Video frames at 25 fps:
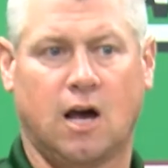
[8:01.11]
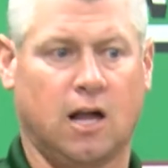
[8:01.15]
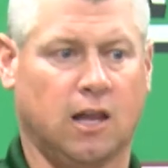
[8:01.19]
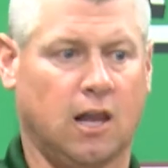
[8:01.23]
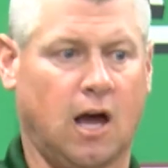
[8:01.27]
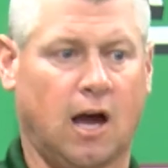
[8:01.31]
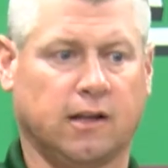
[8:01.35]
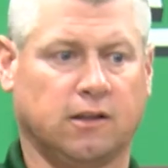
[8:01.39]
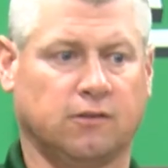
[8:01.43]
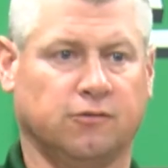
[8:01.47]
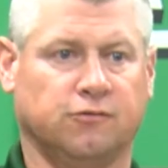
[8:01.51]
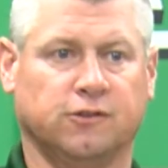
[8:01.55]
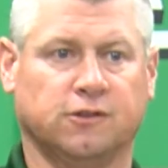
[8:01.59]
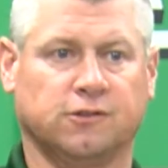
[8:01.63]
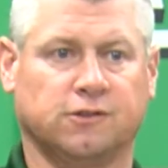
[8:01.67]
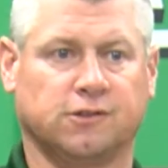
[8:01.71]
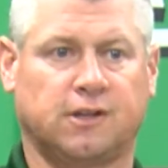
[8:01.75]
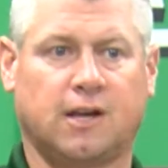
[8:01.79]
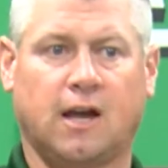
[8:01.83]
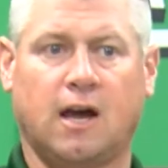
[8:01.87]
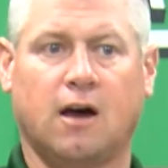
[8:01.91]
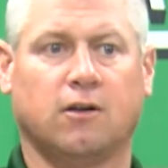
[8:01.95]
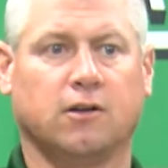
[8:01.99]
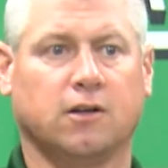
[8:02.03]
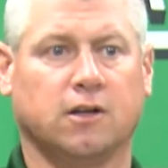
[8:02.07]
I like the
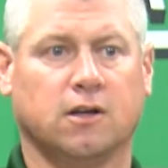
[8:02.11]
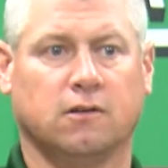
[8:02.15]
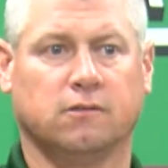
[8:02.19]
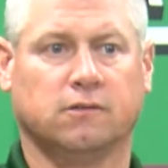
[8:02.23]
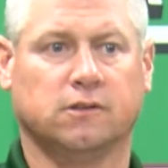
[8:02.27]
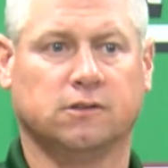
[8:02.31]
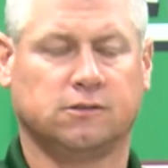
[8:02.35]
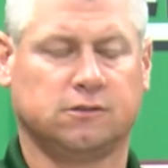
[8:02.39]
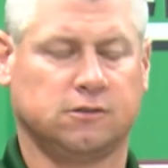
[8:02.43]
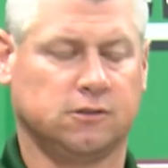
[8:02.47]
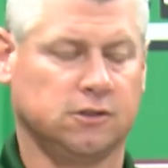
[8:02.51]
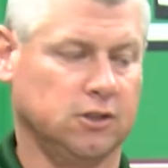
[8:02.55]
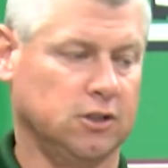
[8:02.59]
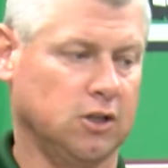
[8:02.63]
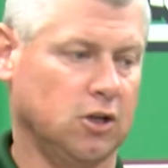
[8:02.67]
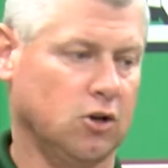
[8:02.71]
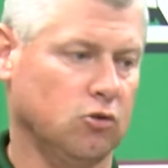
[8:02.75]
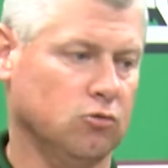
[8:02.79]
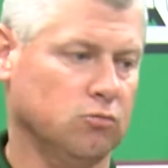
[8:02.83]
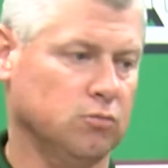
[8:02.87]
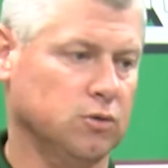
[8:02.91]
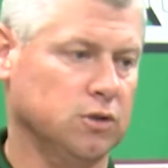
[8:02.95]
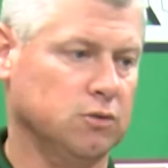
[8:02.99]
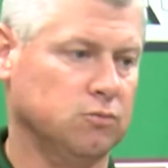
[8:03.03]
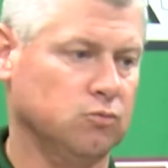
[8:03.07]
physicality of us, you
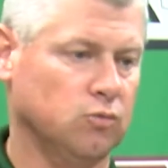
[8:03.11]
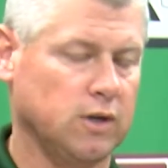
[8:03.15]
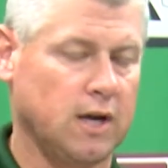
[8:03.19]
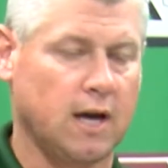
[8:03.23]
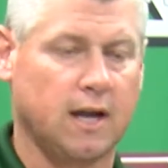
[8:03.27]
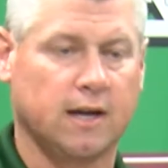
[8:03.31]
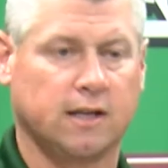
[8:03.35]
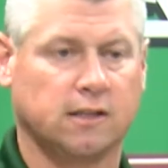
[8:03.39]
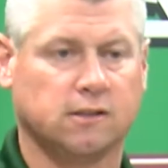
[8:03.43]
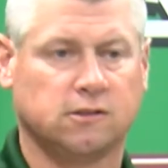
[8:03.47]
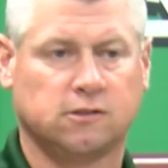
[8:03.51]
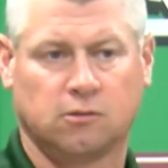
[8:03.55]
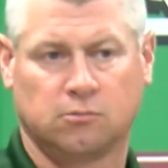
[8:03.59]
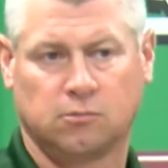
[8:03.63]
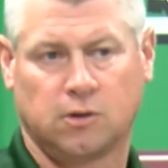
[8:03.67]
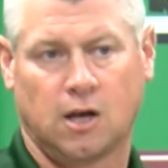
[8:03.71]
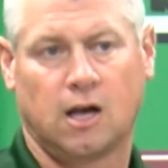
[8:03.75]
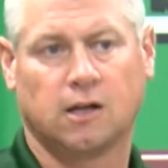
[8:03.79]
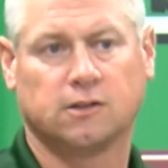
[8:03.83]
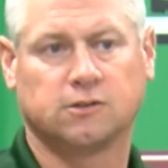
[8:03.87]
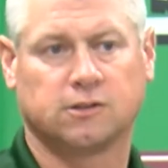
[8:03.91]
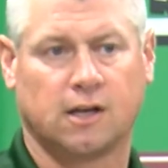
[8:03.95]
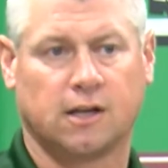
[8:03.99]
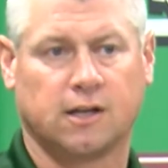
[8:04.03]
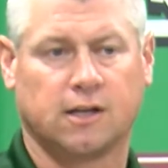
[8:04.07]
know, but we got to get some
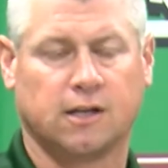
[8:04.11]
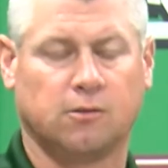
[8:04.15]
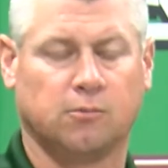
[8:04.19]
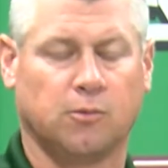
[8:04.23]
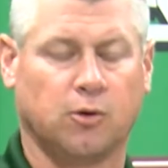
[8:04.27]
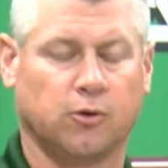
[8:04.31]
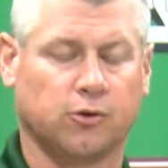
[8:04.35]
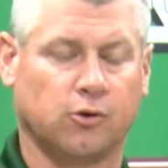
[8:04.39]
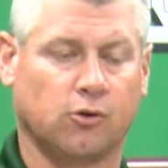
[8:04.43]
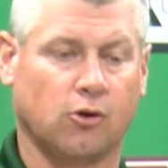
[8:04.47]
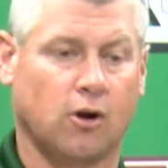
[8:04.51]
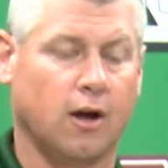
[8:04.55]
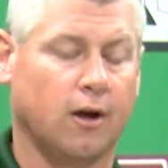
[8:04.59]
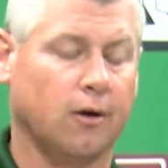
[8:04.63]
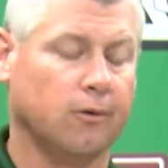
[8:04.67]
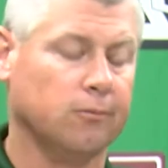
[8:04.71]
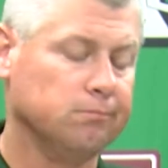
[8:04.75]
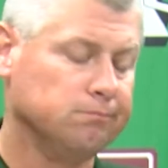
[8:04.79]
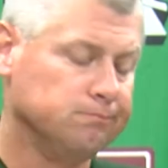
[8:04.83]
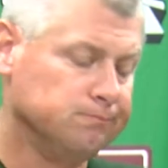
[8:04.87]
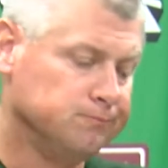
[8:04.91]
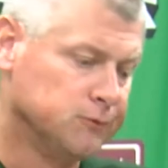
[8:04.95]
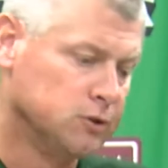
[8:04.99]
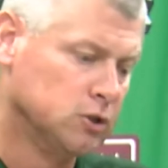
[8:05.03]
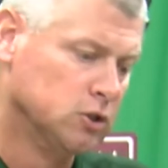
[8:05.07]
guys, got to get them on the ground.
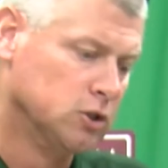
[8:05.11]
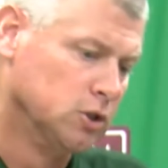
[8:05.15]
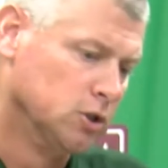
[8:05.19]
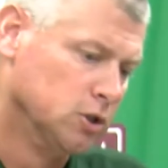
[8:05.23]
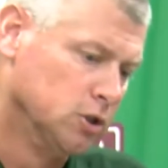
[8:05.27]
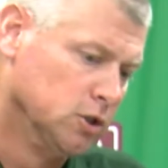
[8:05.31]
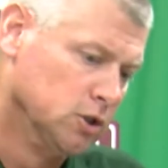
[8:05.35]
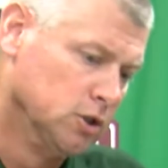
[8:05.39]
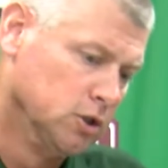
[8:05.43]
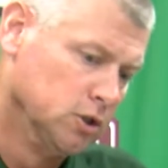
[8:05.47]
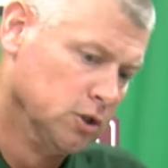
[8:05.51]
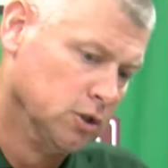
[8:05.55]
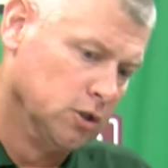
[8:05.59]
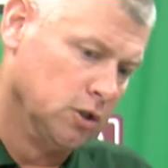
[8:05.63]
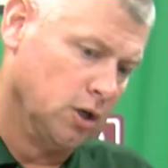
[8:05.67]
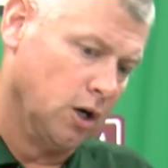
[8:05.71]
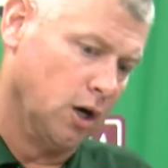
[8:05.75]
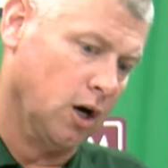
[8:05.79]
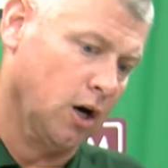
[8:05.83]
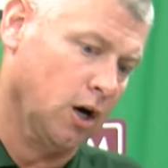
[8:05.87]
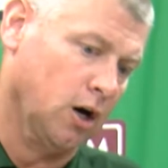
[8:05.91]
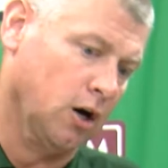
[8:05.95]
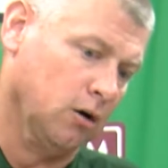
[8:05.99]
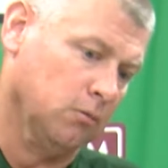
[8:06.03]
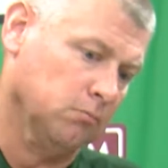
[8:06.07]

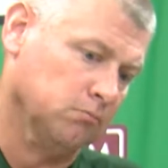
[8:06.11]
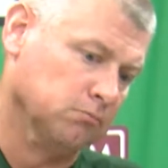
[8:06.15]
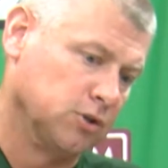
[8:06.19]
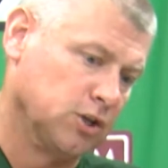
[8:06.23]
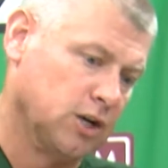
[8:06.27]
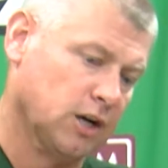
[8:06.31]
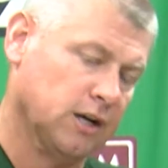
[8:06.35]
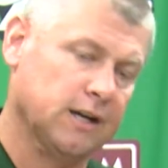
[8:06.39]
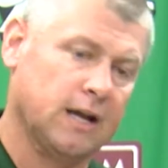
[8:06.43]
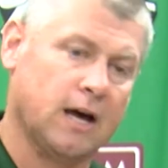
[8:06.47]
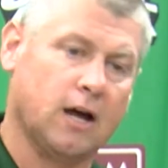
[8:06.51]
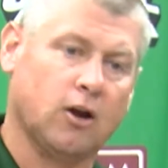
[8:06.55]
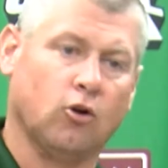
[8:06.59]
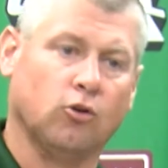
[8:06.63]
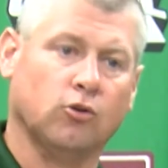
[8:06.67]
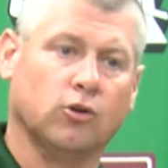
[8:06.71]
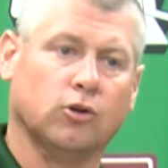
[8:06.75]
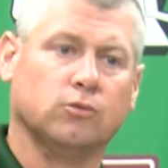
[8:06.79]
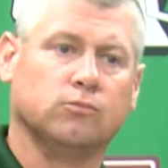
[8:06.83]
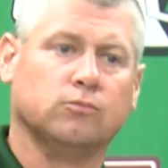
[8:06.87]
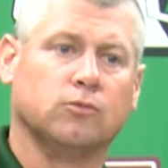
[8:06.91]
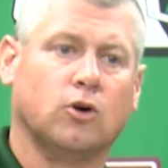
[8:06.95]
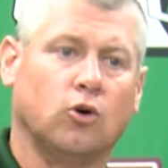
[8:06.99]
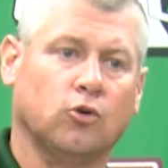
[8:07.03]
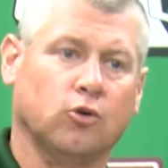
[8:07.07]
Cut down
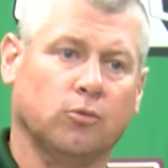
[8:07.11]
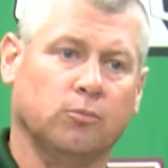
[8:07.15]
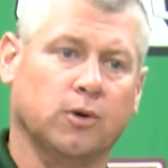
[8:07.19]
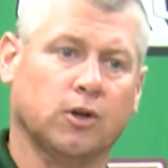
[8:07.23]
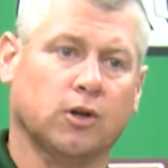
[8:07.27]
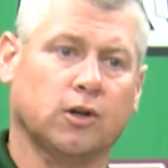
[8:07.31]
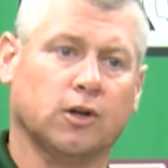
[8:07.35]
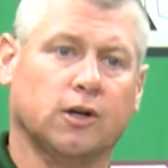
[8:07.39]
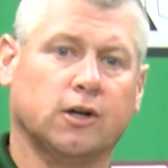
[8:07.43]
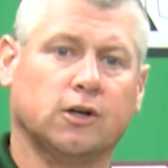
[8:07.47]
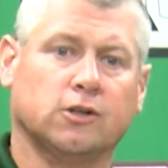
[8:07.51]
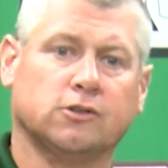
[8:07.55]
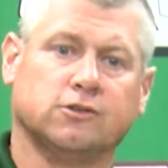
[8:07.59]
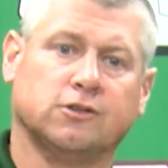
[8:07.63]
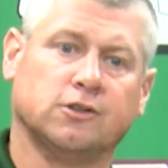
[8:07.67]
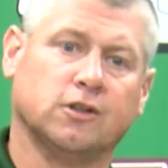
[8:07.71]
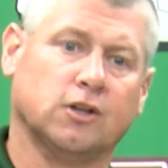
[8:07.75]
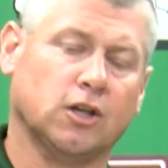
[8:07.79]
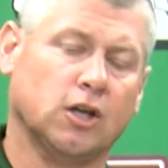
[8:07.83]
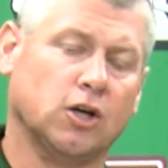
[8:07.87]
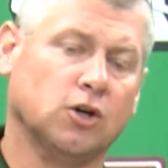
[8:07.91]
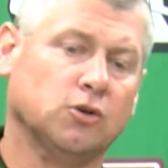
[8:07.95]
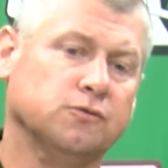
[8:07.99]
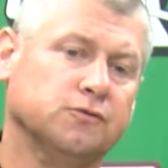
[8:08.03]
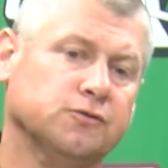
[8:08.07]
on the middle areas and the
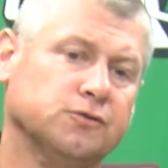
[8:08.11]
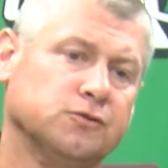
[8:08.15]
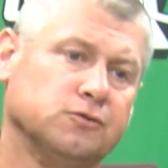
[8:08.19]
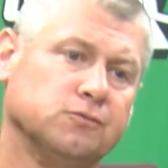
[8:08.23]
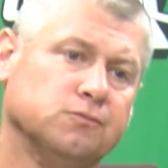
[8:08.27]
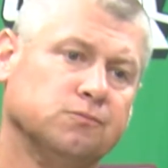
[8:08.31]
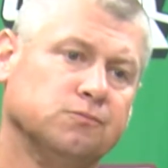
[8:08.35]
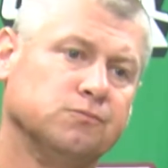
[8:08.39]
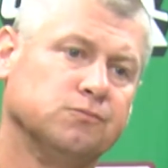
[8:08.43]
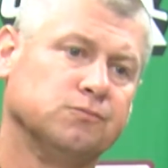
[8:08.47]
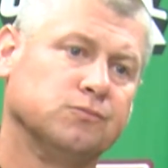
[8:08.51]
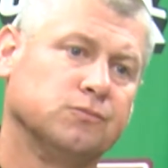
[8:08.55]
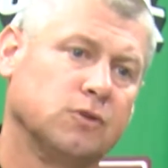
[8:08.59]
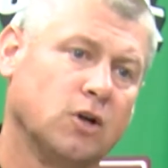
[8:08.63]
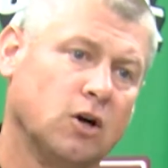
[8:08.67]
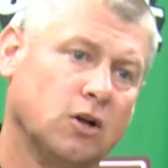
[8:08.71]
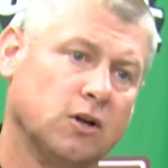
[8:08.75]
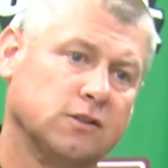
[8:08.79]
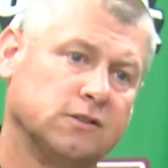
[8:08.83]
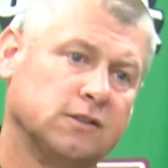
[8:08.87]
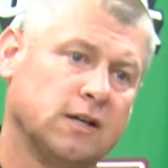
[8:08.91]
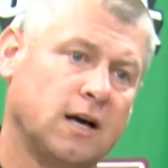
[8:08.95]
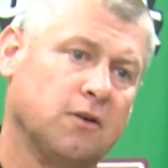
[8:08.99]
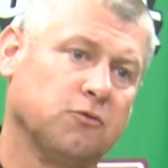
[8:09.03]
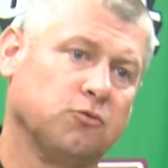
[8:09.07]
loafs. Thought
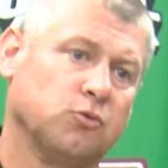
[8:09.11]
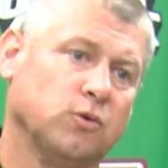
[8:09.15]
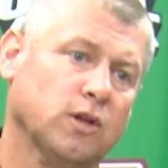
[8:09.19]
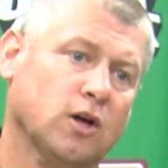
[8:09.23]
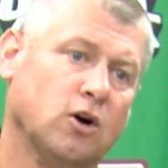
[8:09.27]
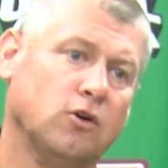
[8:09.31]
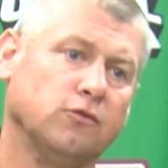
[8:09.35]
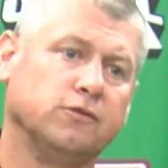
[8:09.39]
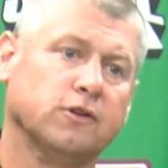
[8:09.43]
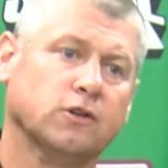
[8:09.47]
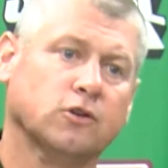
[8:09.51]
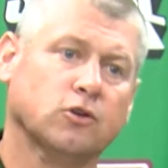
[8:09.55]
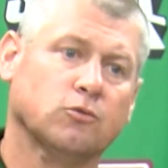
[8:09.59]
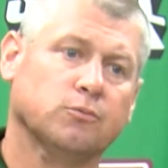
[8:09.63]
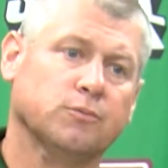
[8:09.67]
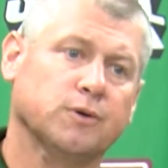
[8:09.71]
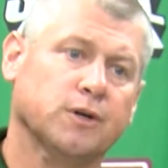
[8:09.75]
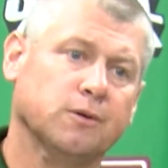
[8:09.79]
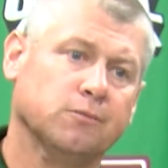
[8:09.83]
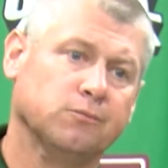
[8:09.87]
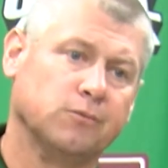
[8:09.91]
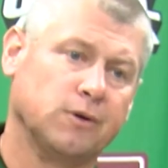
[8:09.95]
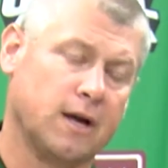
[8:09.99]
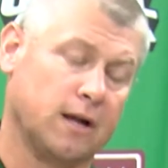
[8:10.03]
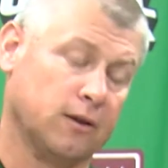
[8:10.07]
at times we loafed a little
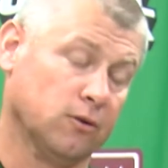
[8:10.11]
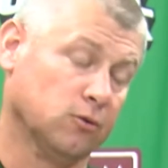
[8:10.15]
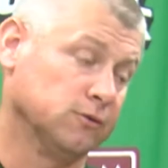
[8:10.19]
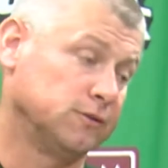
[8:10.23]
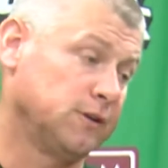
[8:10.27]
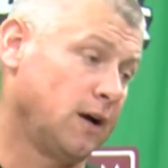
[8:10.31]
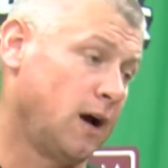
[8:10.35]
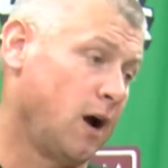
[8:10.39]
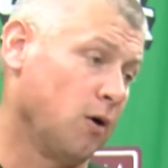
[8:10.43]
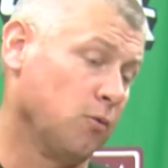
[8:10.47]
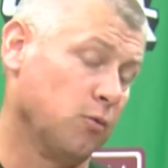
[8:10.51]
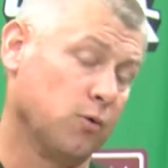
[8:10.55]
bit. Got a little tired.